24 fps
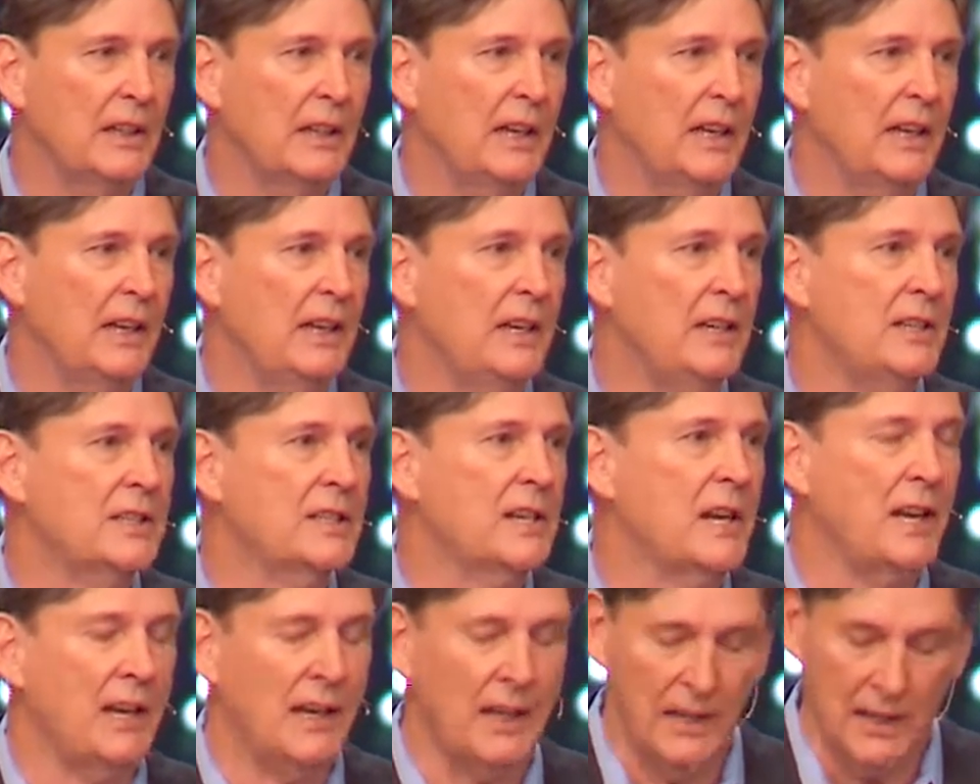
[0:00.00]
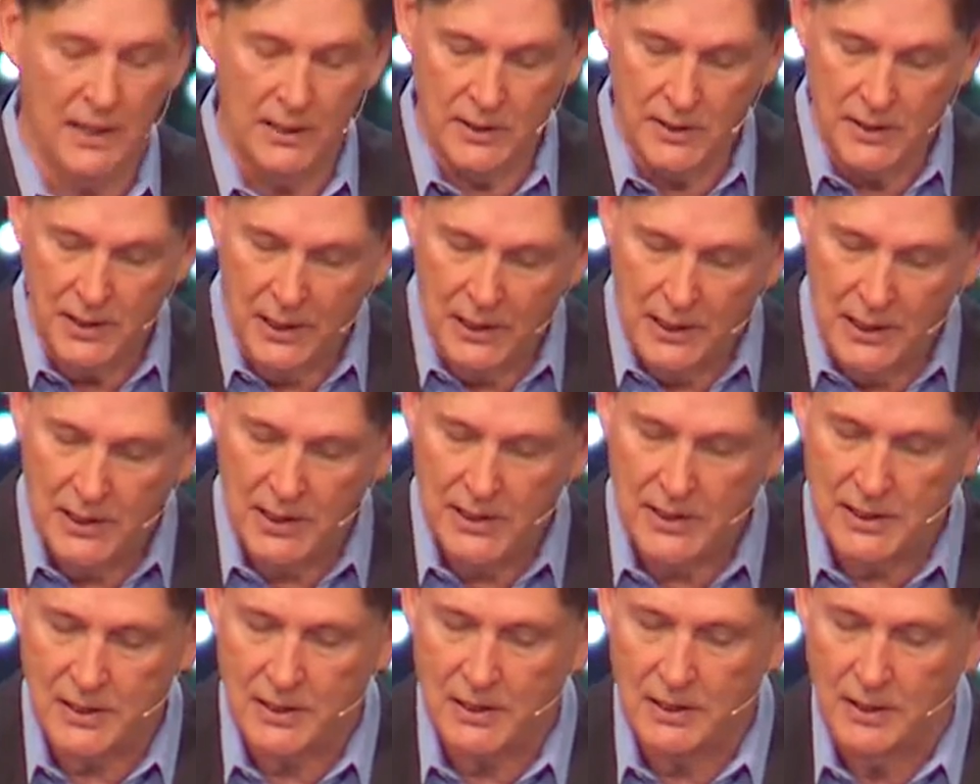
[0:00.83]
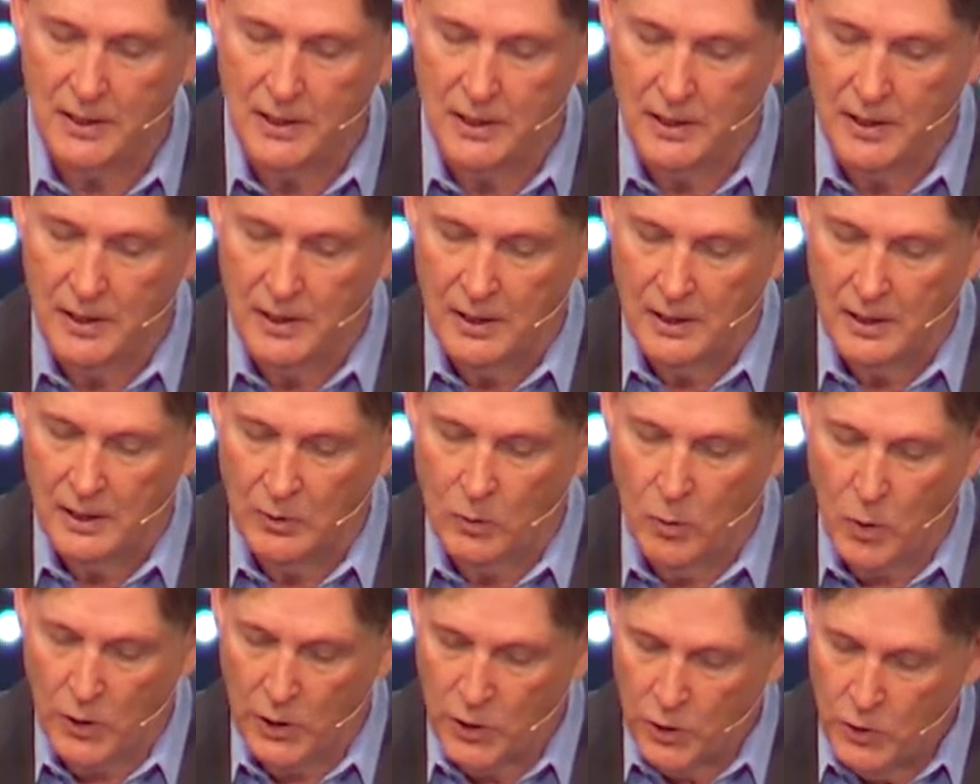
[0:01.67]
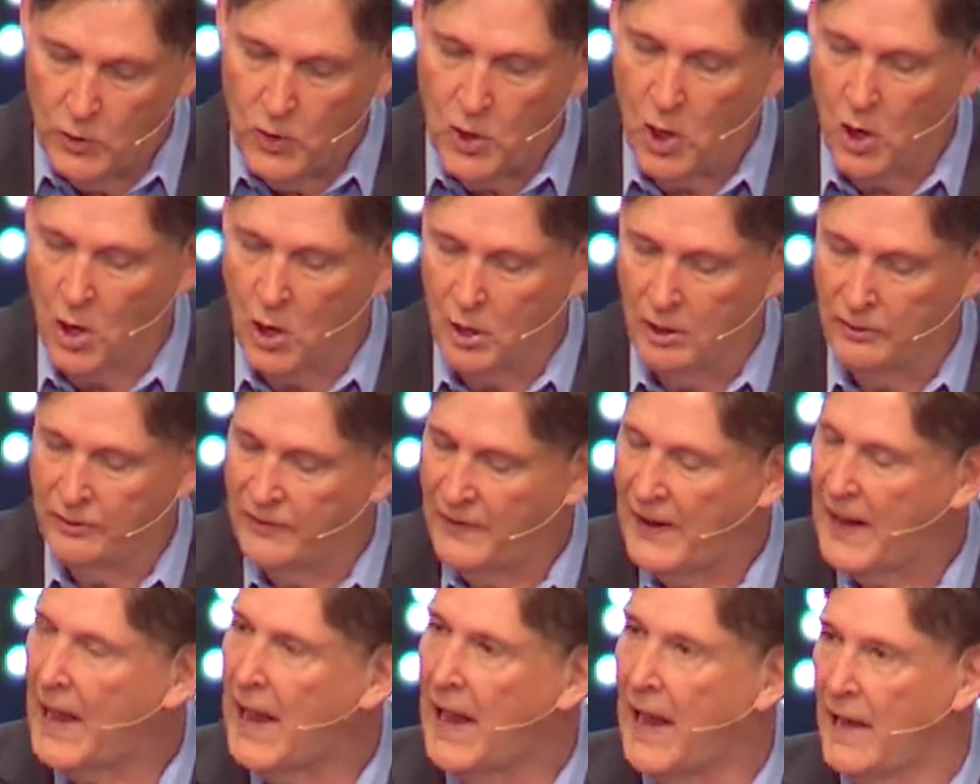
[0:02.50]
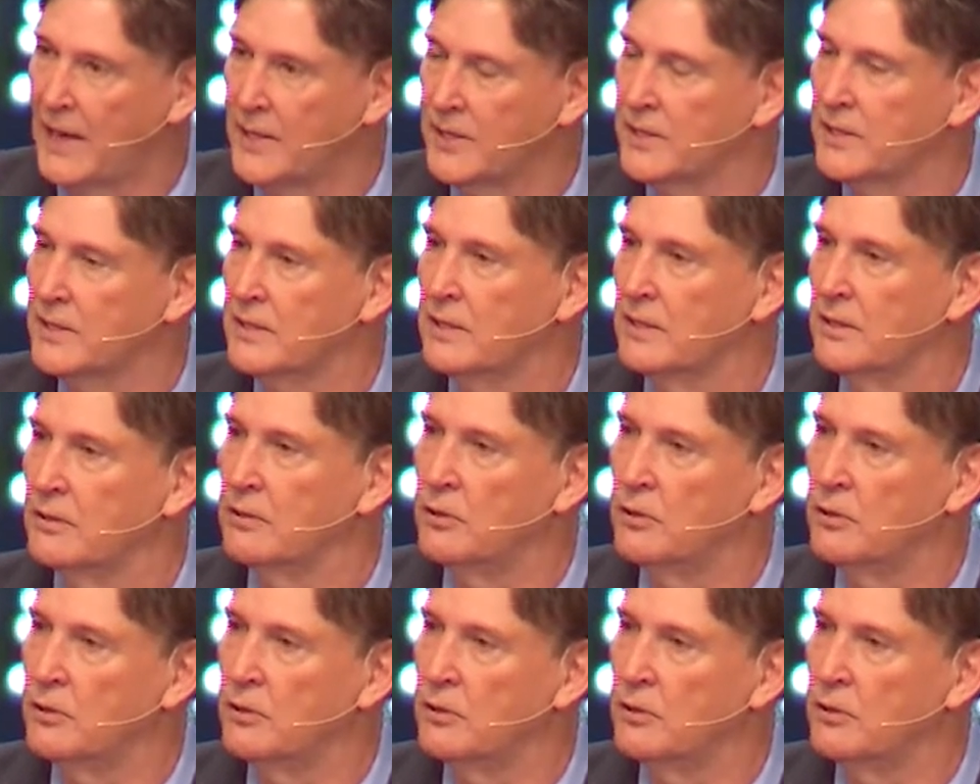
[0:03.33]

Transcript: And He's saying, is this what you call a fast?